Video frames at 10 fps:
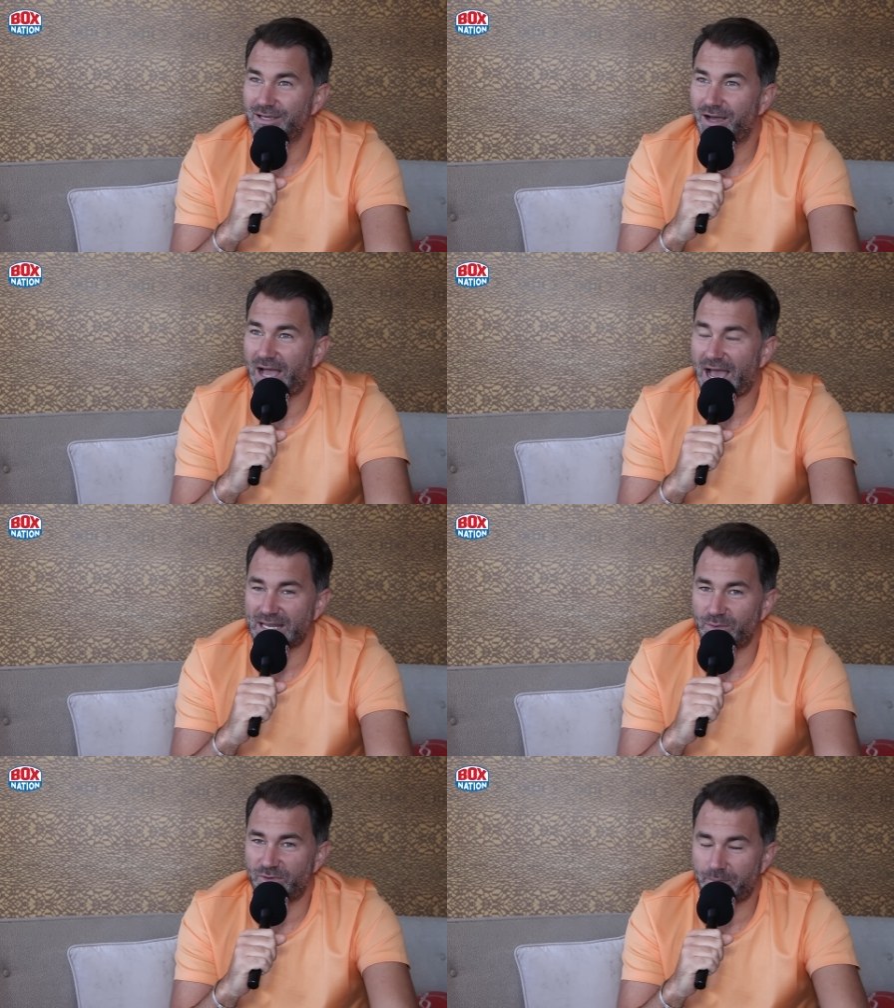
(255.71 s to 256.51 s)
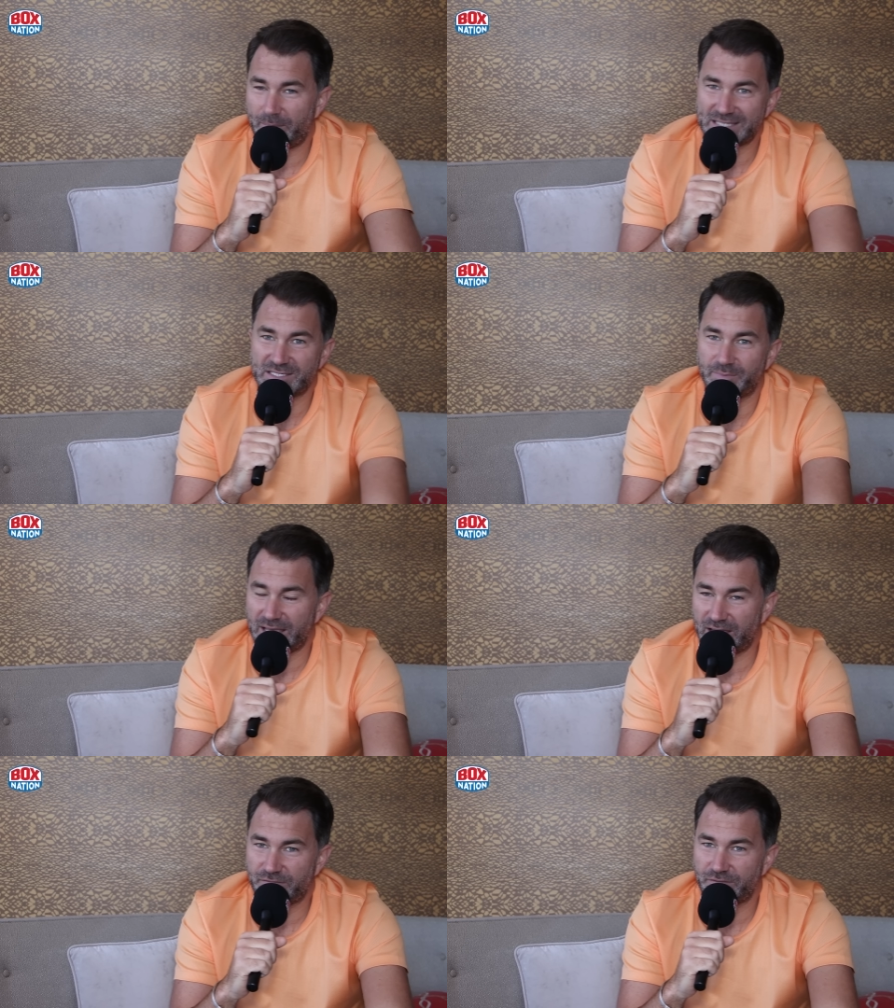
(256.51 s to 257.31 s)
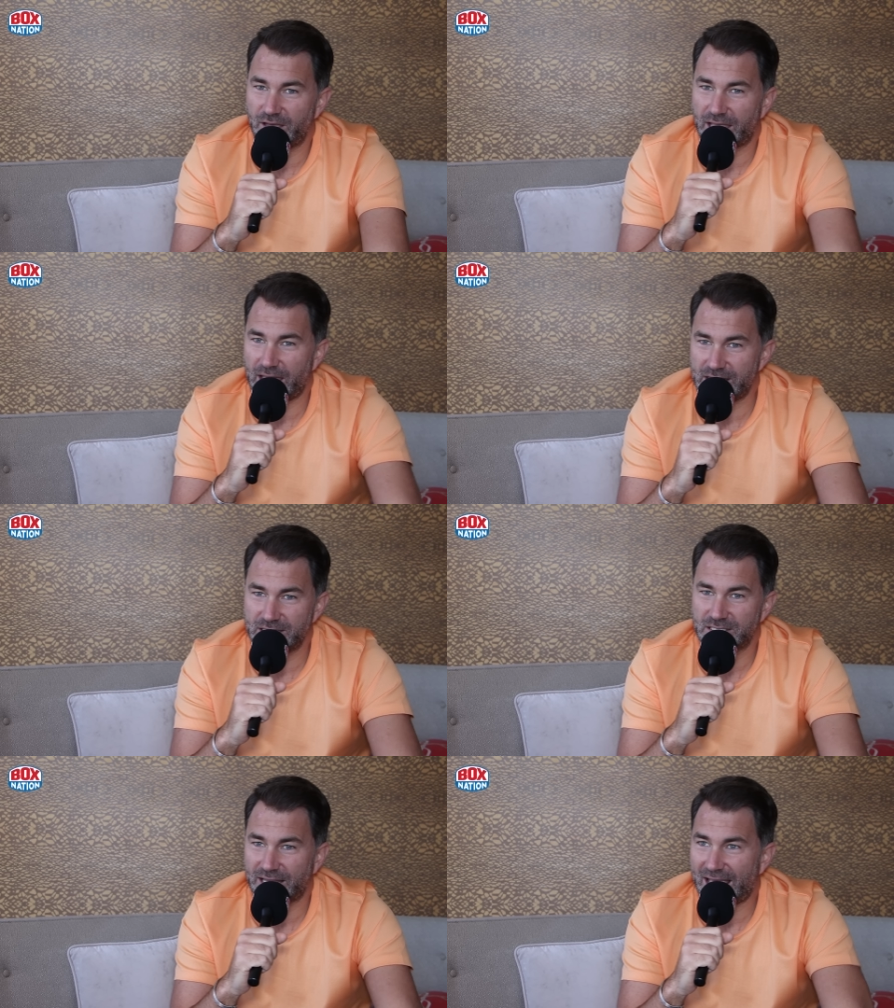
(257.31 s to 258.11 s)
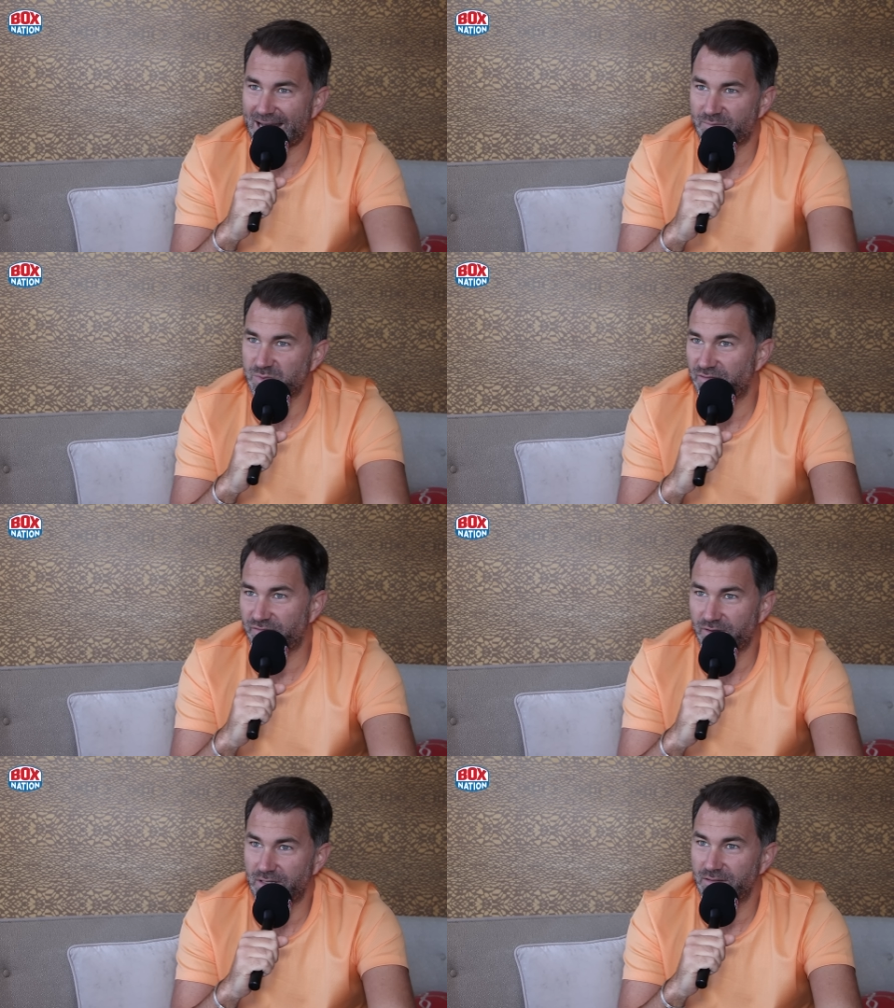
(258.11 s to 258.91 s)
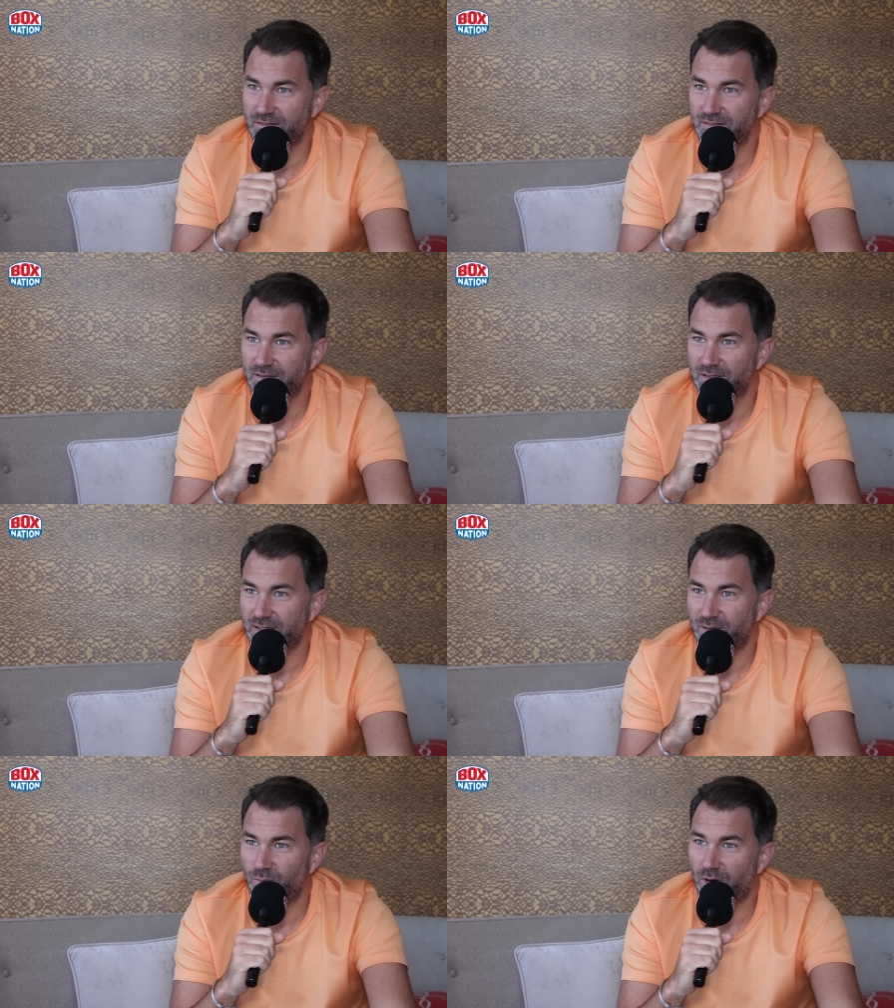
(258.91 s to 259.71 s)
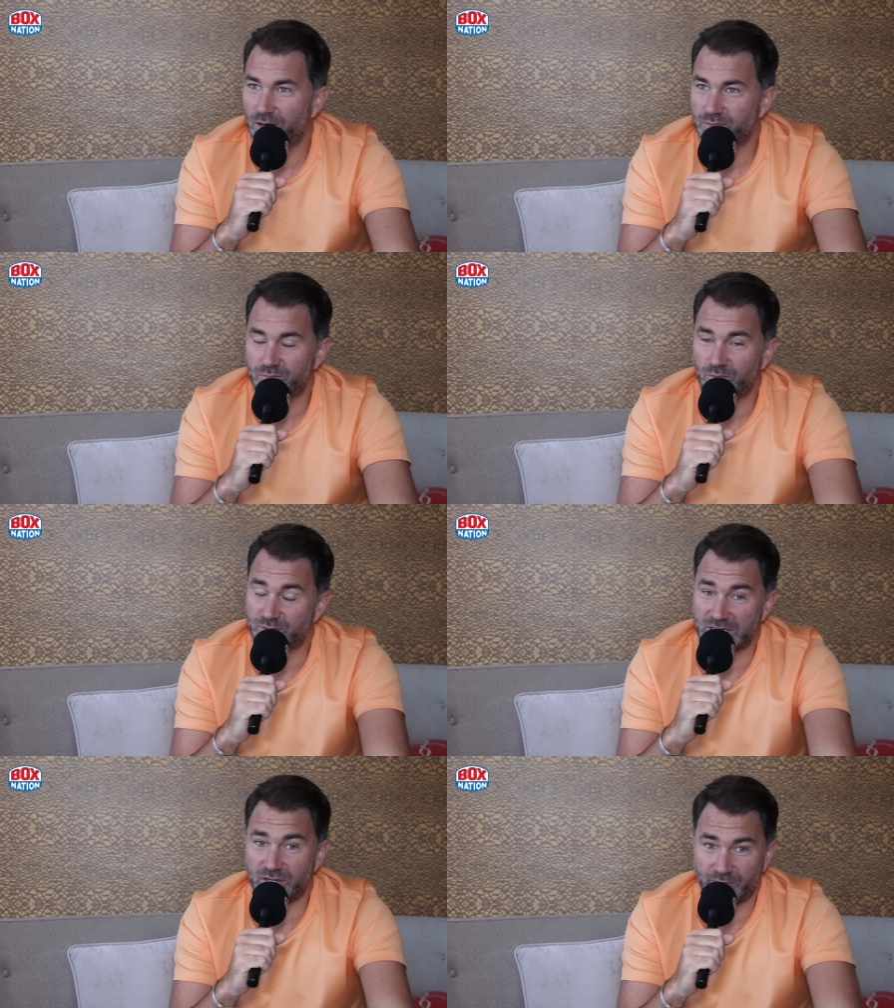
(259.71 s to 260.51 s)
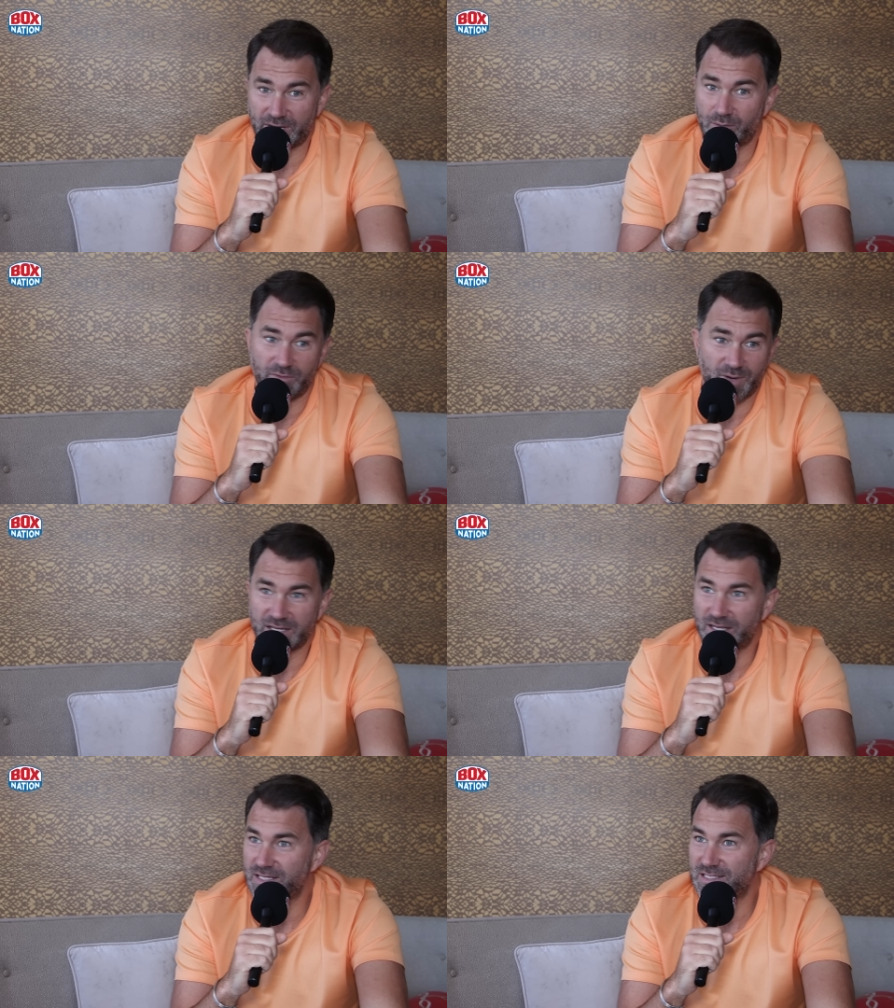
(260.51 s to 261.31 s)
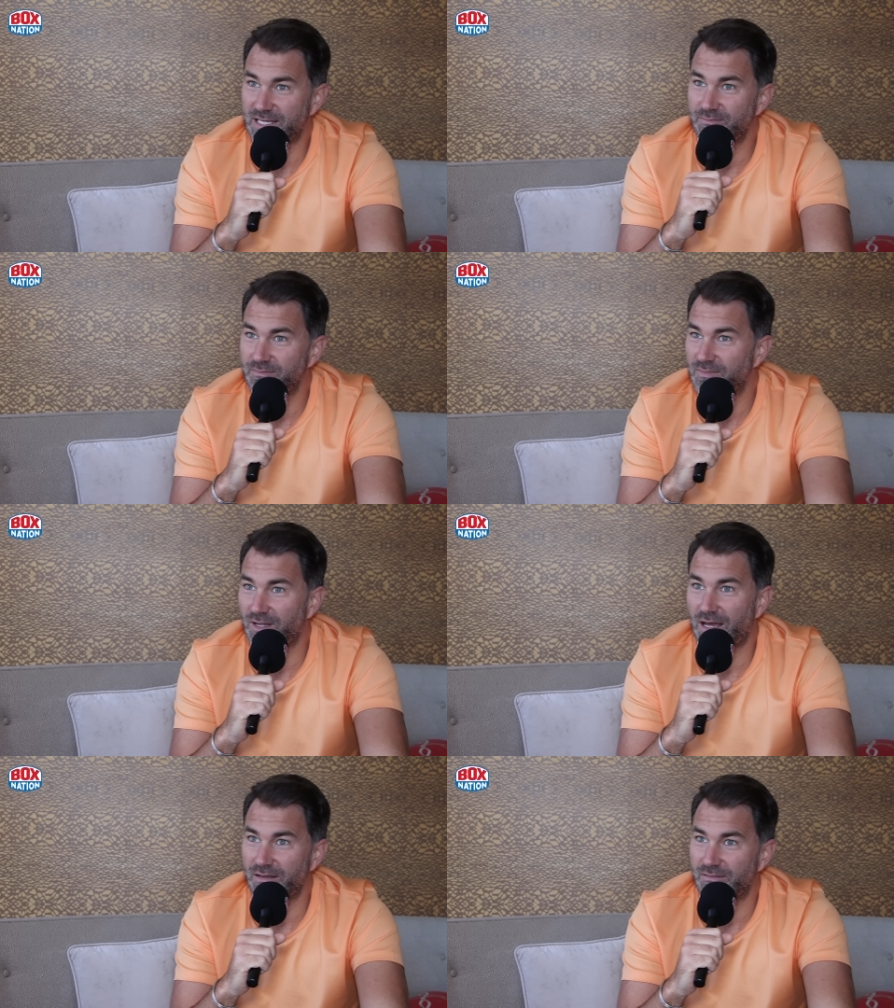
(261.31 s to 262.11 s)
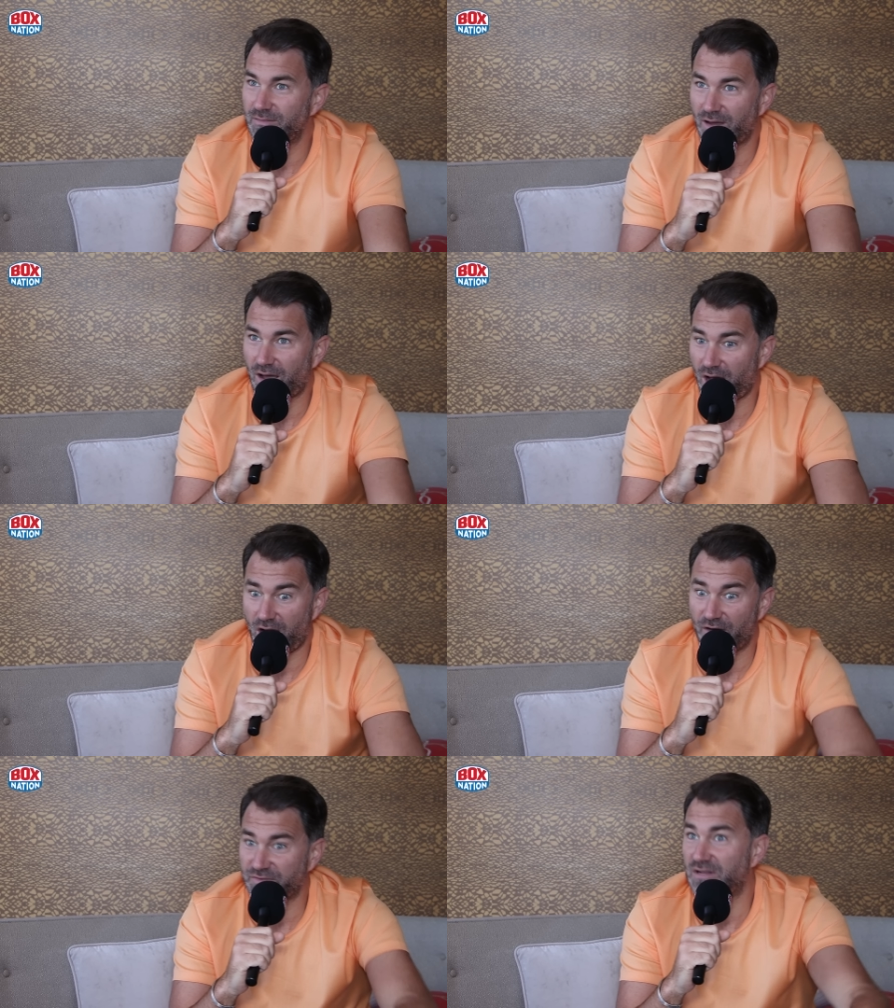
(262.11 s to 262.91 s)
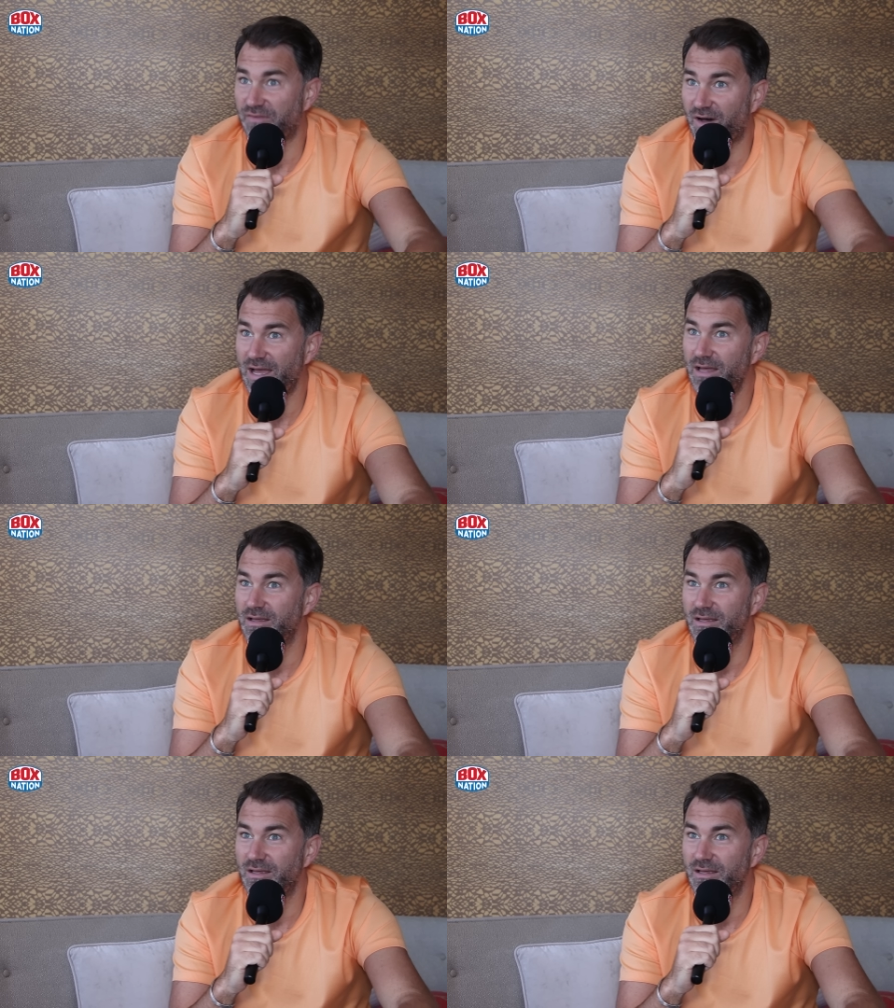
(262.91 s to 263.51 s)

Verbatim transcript: I had it with the Beterbiev against Callum Smith fight, where I was in the ring with one of their team, like after the fight,